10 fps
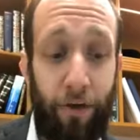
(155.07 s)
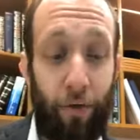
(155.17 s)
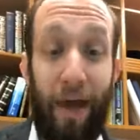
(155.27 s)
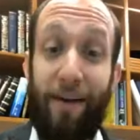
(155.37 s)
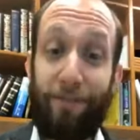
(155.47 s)

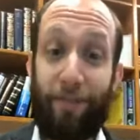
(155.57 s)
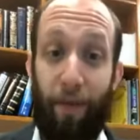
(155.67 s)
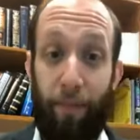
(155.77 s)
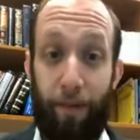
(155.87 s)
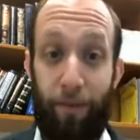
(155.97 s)
So if
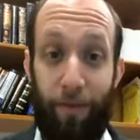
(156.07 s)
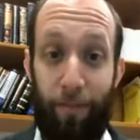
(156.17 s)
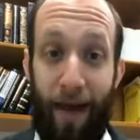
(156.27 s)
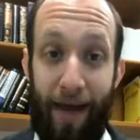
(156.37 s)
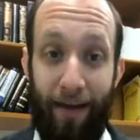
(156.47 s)
something was
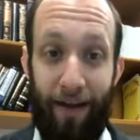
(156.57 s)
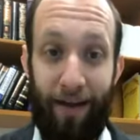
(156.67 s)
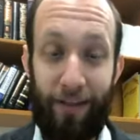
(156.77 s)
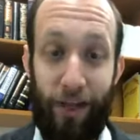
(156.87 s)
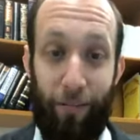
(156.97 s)
made,
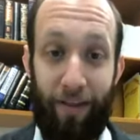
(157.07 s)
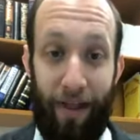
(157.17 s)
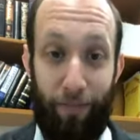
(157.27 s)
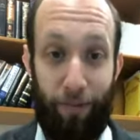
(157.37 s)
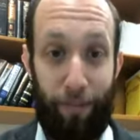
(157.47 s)
a Shabbos
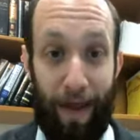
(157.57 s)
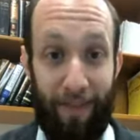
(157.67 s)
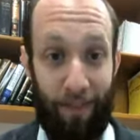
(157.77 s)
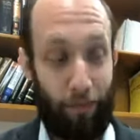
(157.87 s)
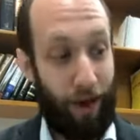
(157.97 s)
lamp was
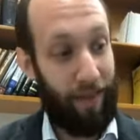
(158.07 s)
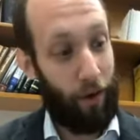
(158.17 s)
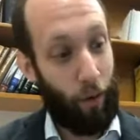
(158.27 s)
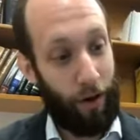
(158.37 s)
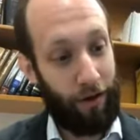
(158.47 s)
made this way,
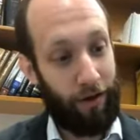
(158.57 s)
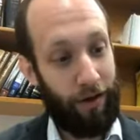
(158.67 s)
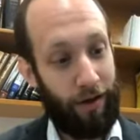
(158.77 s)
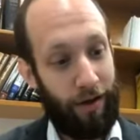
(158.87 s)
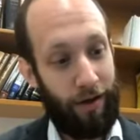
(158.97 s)
that oil
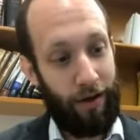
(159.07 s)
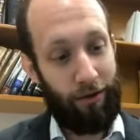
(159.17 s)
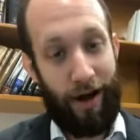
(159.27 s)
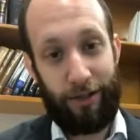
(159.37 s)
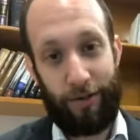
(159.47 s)

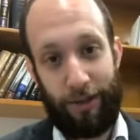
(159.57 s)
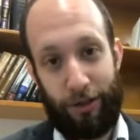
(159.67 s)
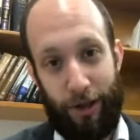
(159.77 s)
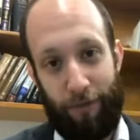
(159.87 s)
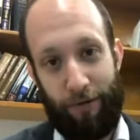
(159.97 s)
gradually
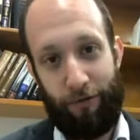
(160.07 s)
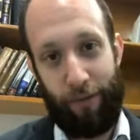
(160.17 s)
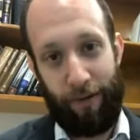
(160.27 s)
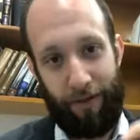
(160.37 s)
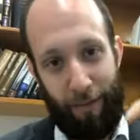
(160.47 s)
drips
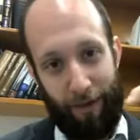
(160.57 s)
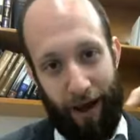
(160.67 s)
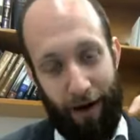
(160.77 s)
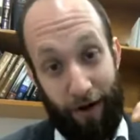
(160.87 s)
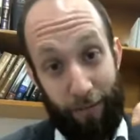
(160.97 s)
from a
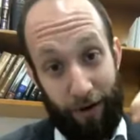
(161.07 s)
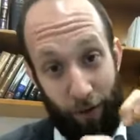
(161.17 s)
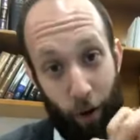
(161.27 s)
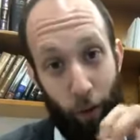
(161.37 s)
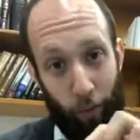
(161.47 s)
separate area, but it's
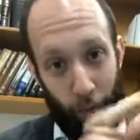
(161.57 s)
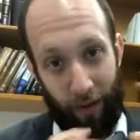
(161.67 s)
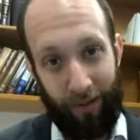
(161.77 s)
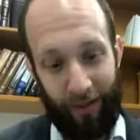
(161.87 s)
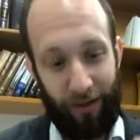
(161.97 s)
all
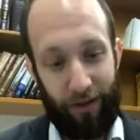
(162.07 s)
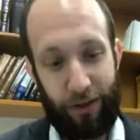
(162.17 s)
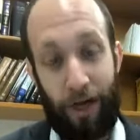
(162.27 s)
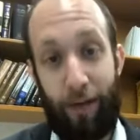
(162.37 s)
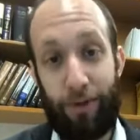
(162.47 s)
one single
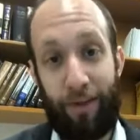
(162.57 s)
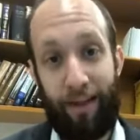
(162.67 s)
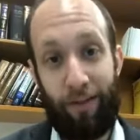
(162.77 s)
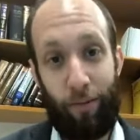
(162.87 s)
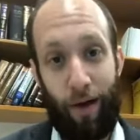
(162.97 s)
contraption,
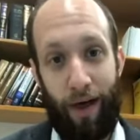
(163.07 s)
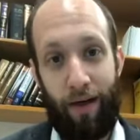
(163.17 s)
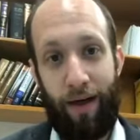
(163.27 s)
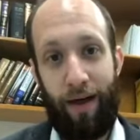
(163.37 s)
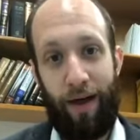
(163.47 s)
that's the
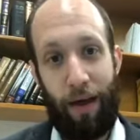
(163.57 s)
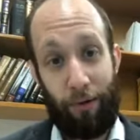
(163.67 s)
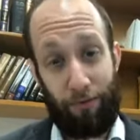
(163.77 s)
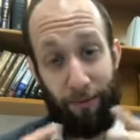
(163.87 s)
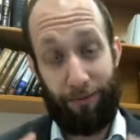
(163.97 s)
way it
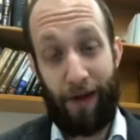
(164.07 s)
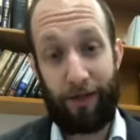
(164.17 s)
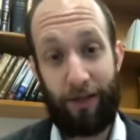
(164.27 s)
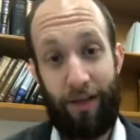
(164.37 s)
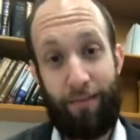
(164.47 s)
was
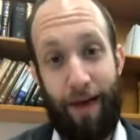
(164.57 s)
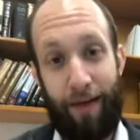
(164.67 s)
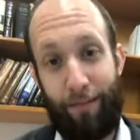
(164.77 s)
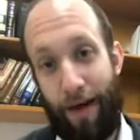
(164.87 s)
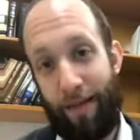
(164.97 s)
professionally
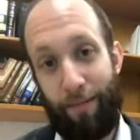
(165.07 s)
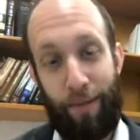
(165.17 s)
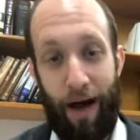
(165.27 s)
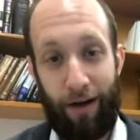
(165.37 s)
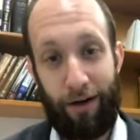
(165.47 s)
made by the
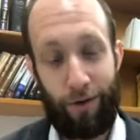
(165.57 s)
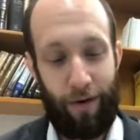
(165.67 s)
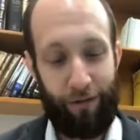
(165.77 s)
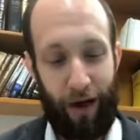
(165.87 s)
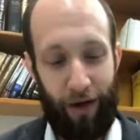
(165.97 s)
potter or
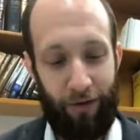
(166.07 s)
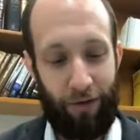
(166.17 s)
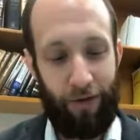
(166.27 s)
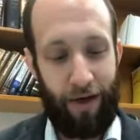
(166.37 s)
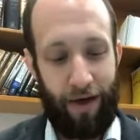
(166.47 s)
whoever else,